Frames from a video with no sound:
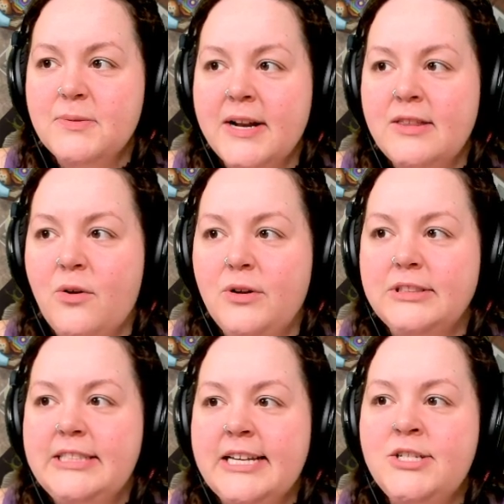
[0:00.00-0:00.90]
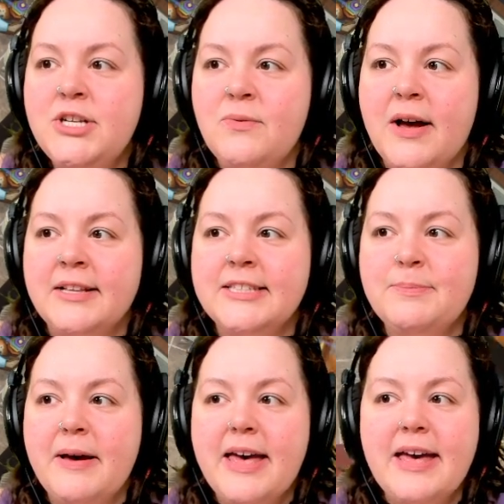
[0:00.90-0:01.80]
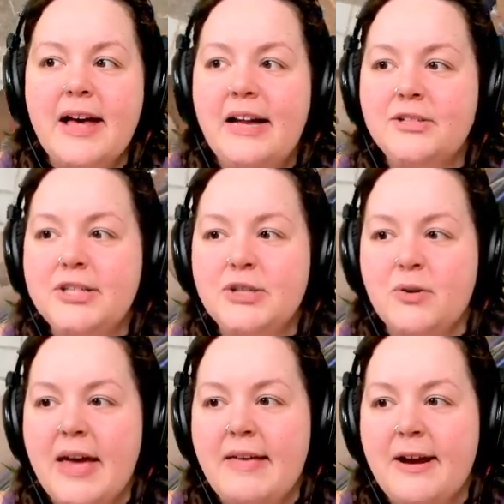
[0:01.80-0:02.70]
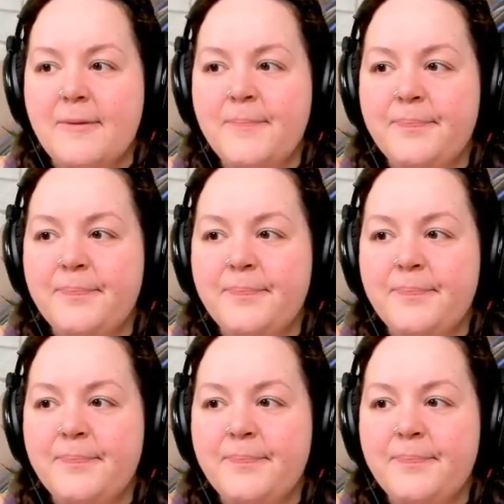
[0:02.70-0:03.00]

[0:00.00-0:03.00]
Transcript: wanted the old dingy ones, but I'll just throw that there.